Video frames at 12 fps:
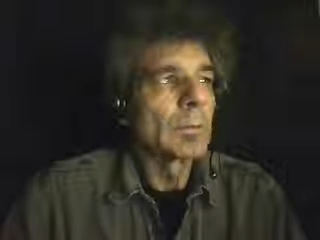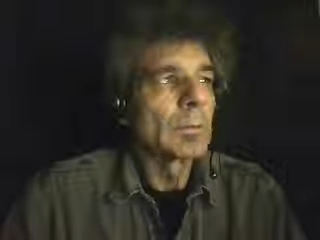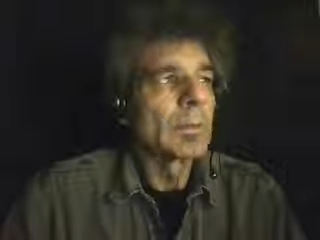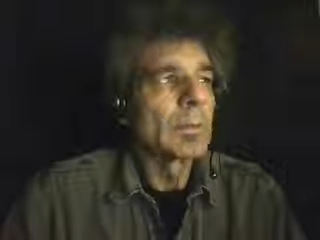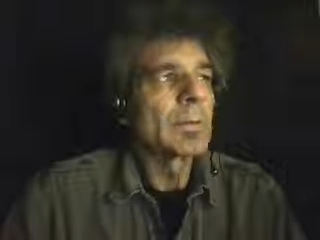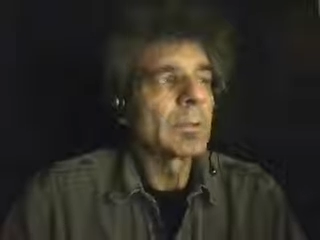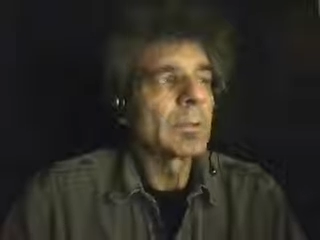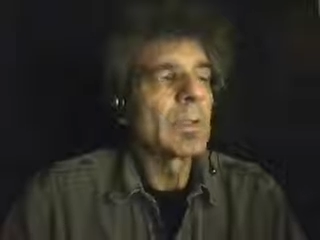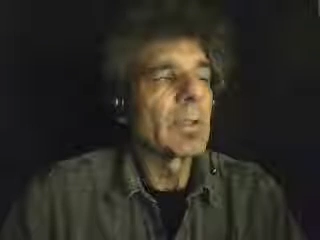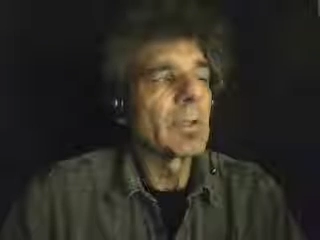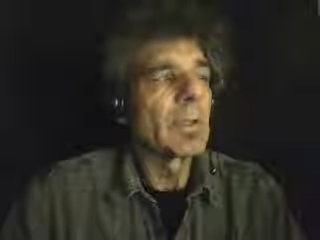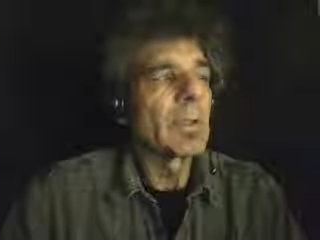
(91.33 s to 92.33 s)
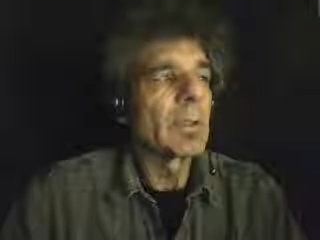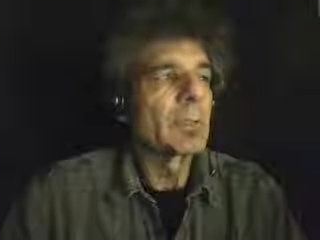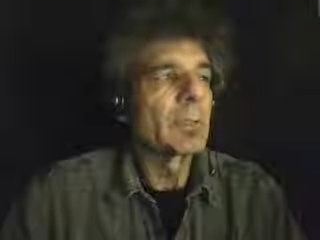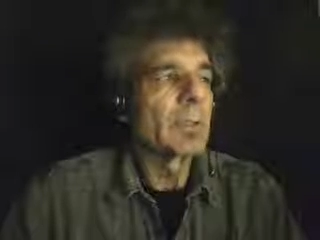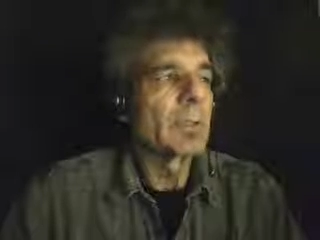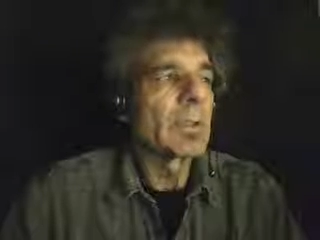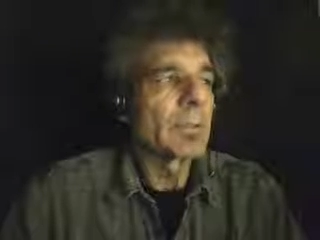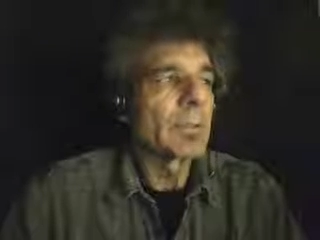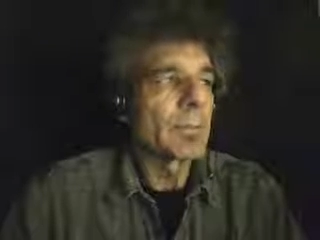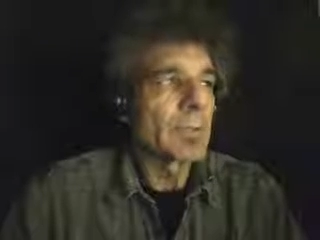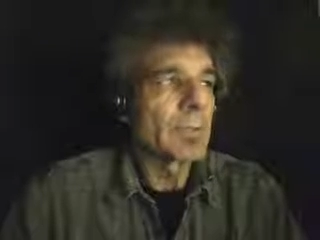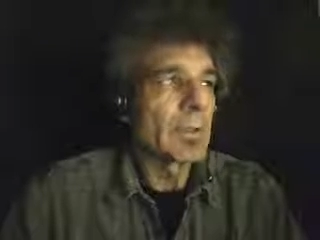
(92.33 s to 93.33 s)
I think I, I I see
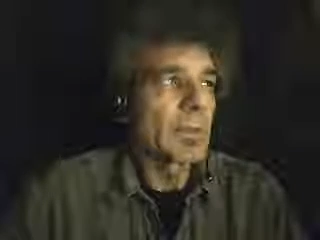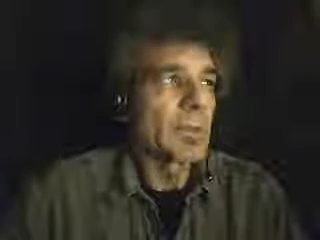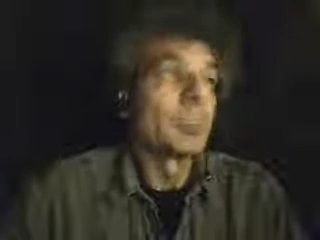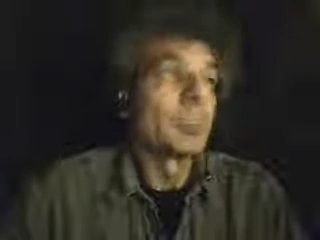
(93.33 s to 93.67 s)
what you're saying.